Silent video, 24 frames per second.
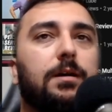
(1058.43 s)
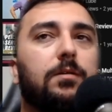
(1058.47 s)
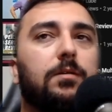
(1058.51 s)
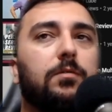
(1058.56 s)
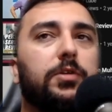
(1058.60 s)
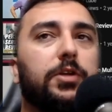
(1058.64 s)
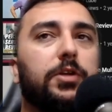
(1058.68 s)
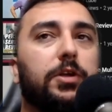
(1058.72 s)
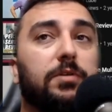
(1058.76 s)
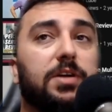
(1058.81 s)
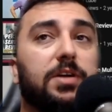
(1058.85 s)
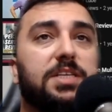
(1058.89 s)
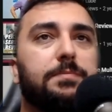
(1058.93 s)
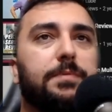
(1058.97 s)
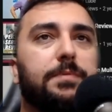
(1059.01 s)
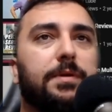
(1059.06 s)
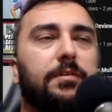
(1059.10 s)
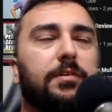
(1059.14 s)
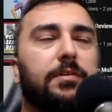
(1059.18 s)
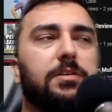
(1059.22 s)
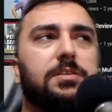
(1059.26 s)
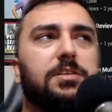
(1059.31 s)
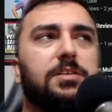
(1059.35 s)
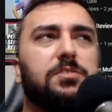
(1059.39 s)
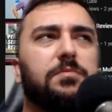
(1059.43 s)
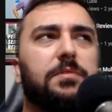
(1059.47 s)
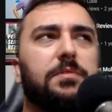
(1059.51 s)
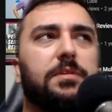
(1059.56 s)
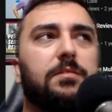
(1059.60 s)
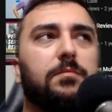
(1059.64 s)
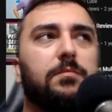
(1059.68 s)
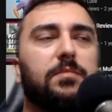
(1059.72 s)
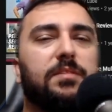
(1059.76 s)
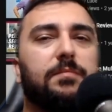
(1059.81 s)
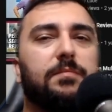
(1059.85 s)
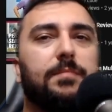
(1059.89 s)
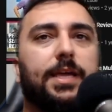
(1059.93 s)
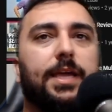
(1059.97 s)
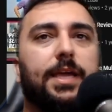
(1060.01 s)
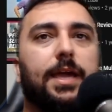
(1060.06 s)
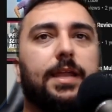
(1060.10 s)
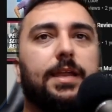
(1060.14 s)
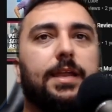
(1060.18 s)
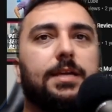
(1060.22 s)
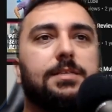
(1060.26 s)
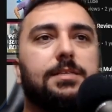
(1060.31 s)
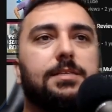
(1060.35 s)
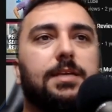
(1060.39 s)
your experiences with
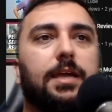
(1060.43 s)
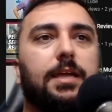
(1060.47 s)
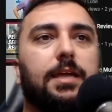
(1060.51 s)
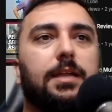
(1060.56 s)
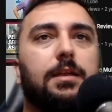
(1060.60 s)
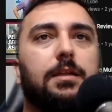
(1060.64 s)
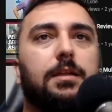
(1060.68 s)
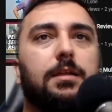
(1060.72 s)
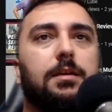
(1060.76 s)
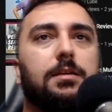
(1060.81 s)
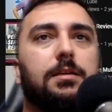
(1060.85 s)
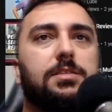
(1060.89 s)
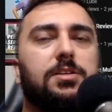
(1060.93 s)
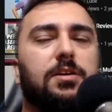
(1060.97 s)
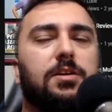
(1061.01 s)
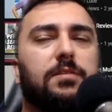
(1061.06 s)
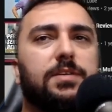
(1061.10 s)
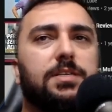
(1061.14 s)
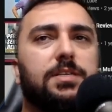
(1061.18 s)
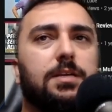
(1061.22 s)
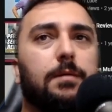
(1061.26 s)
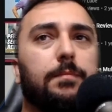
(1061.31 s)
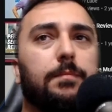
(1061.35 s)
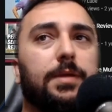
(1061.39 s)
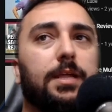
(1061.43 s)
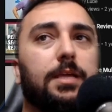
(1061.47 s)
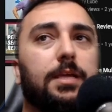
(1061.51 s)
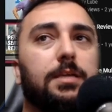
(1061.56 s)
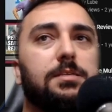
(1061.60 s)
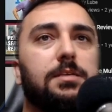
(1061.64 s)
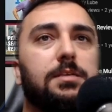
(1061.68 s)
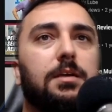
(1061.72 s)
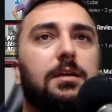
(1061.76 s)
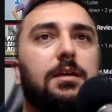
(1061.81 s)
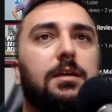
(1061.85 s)
mechanics and service companies.